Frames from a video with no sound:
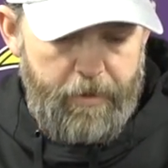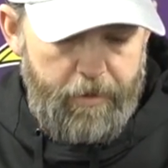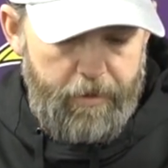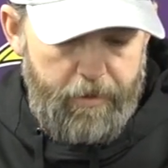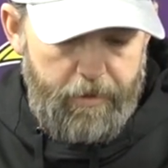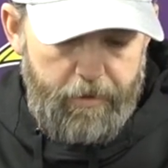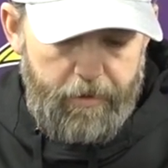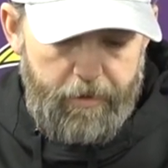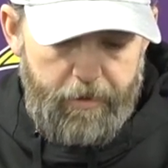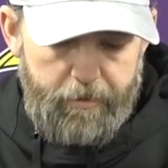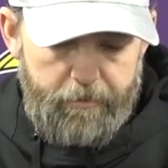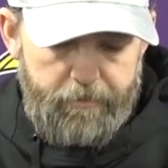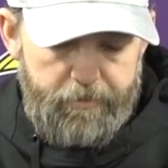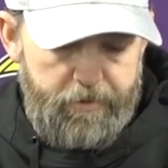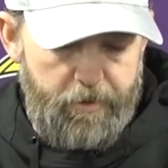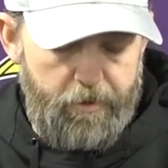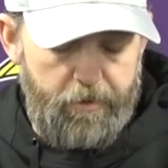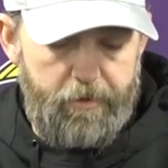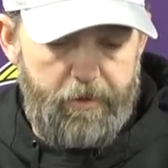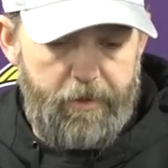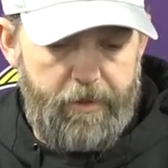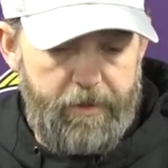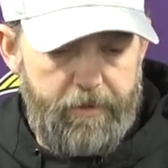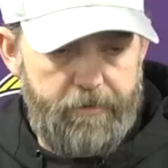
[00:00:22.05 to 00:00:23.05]

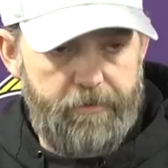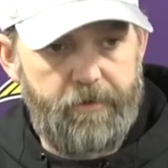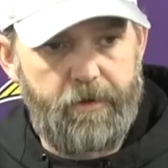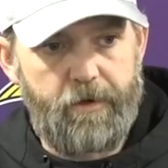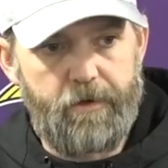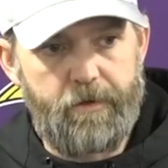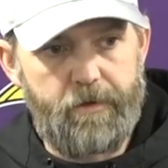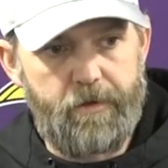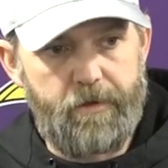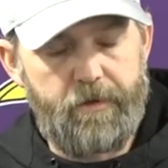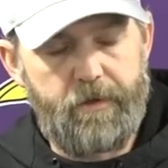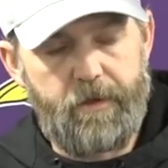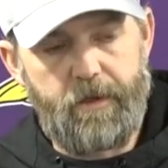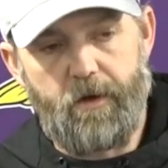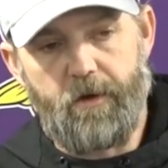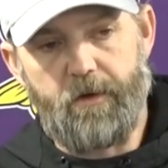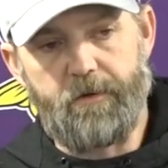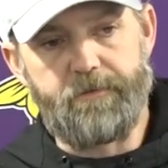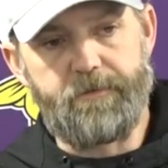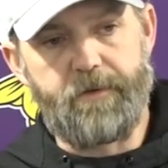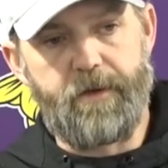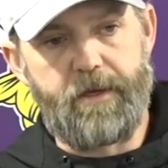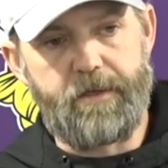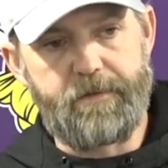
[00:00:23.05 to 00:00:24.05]
Certainly,
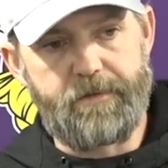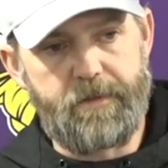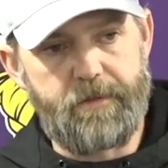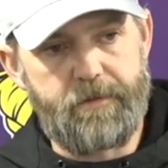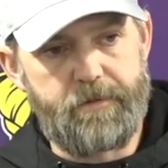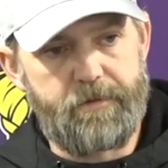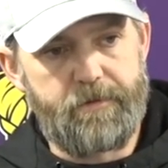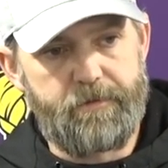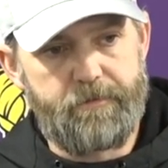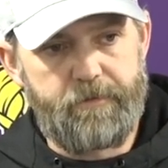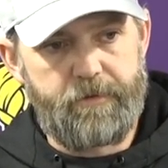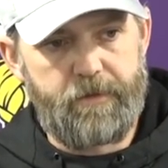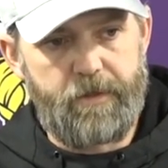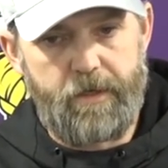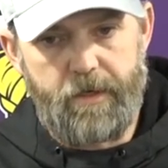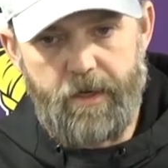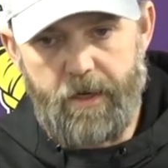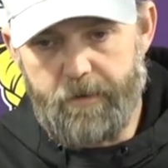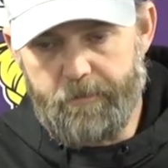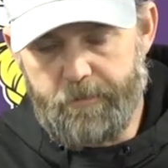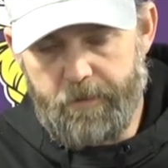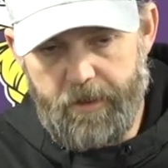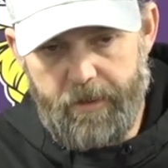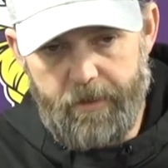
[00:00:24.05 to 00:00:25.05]
all phases did
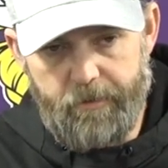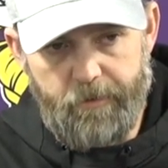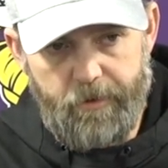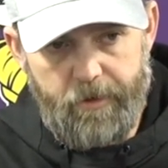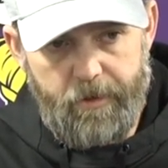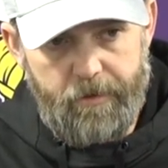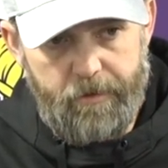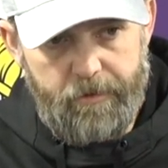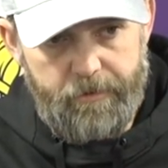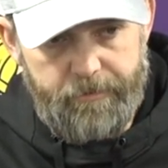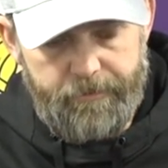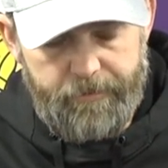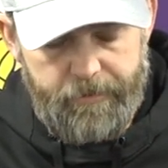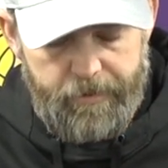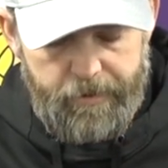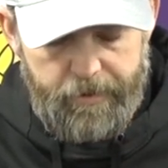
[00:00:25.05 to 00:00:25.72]
not play well,